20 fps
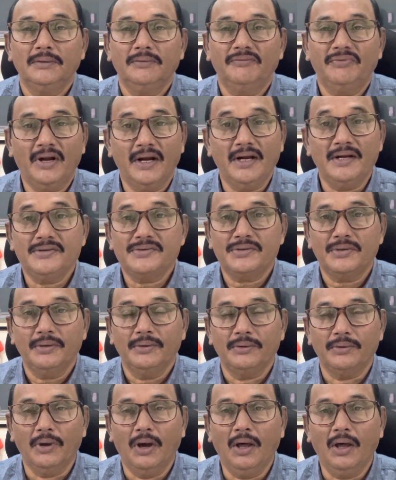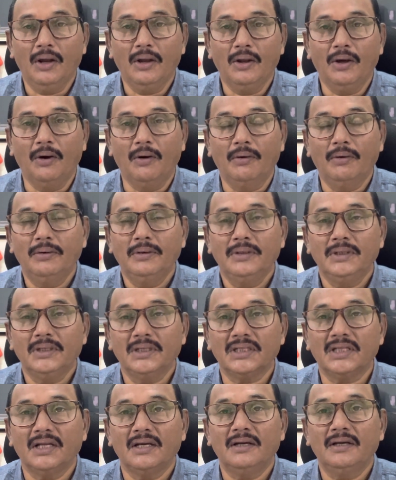Friends, we all know in
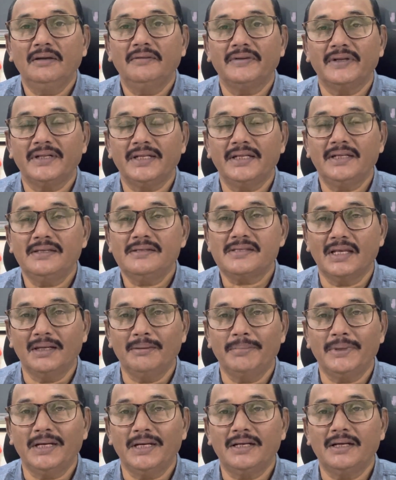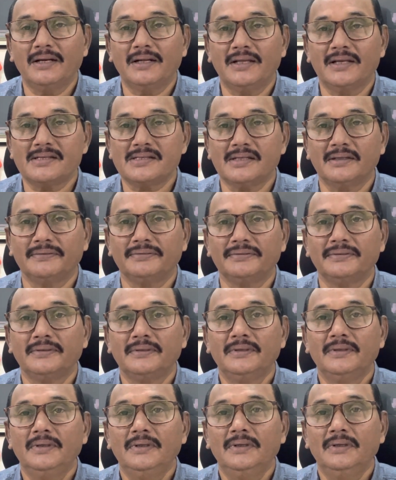the very celebrated case of
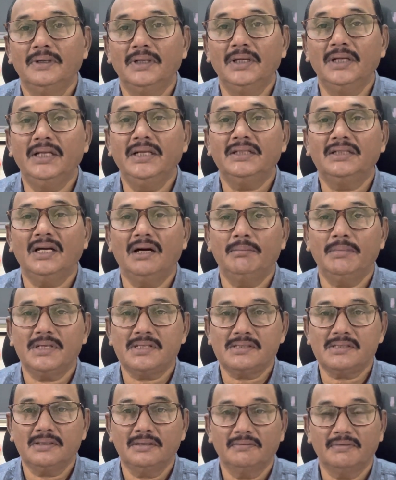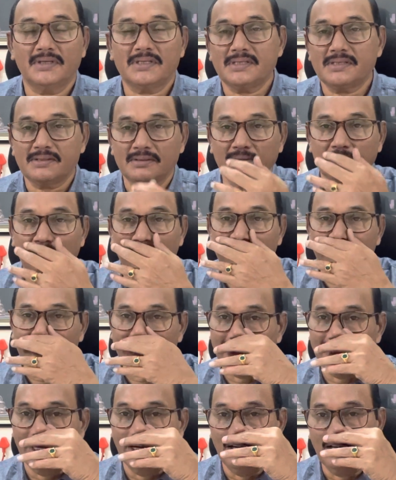Lilly Thomas versus Union of
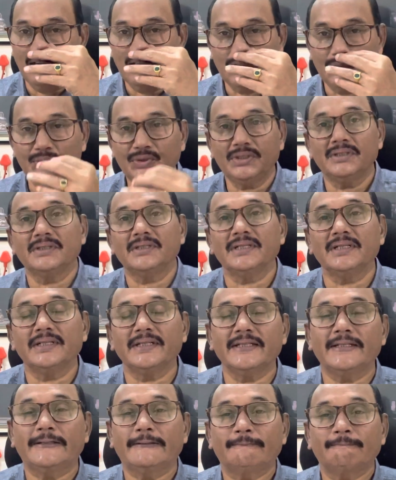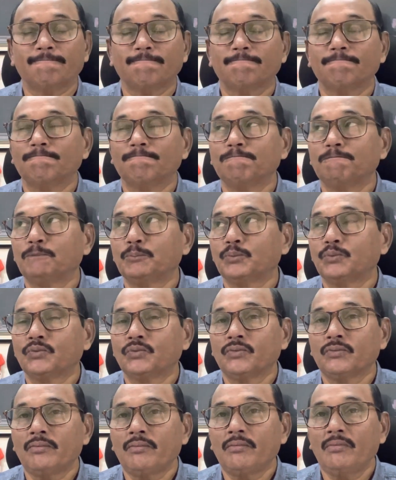India 2013
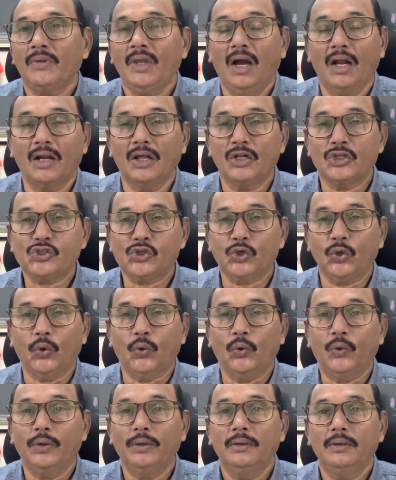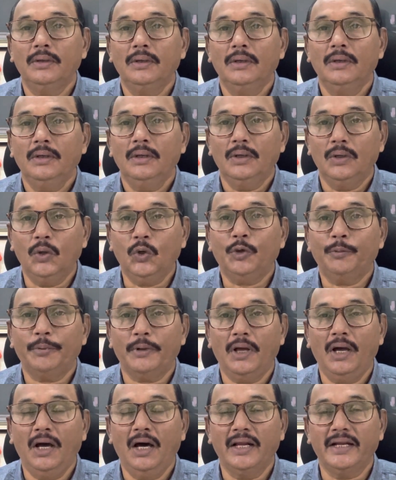and also Lok
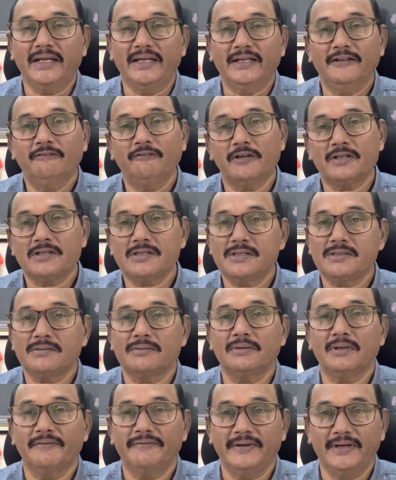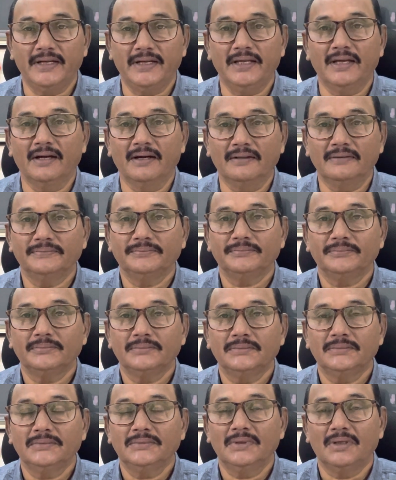Prahari versus Union of India
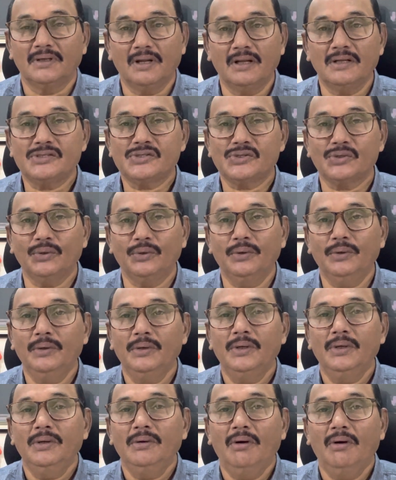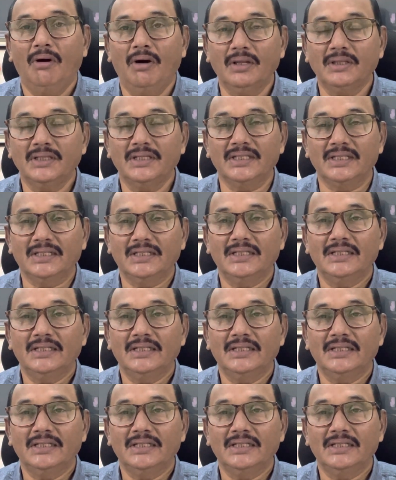and also on the